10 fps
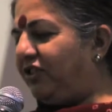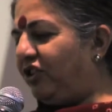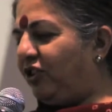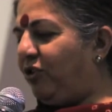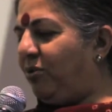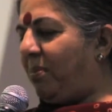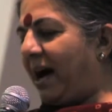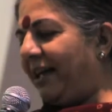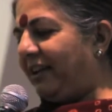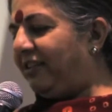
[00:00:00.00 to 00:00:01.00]
2,
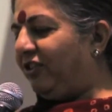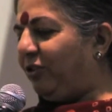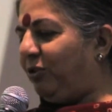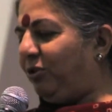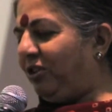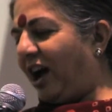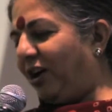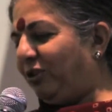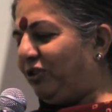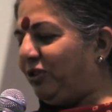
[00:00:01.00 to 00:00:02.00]
Bayer 2,
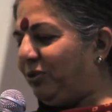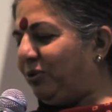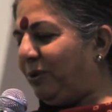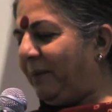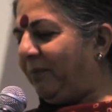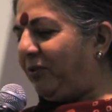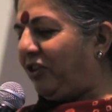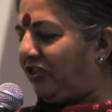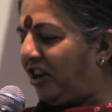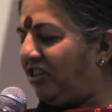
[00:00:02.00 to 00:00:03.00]
Dow 2,
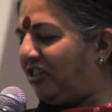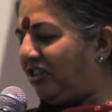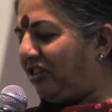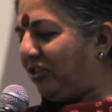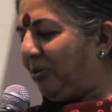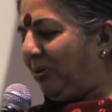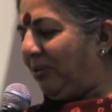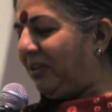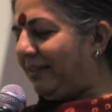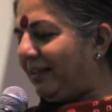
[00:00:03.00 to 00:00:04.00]
Syngenta 2,
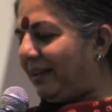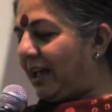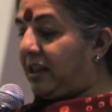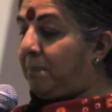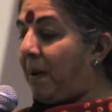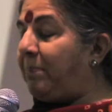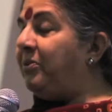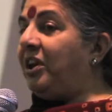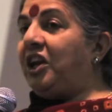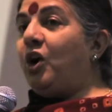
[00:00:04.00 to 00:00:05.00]
and then
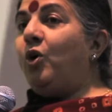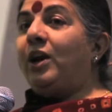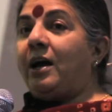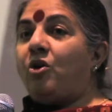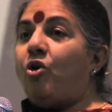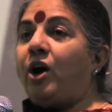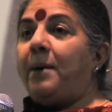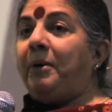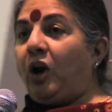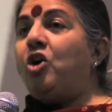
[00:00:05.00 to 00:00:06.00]
Pepsi and Coke
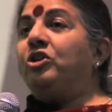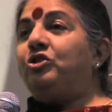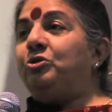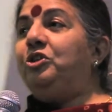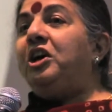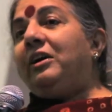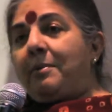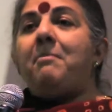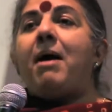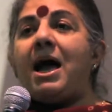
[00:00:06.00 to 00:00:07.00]
come along to
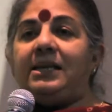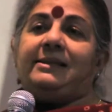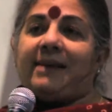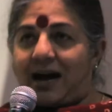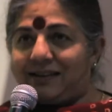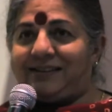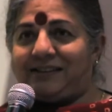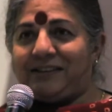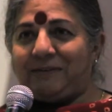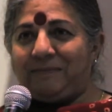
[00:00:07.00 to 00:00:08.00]
remind
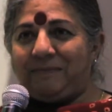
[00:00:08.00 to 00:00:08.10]
us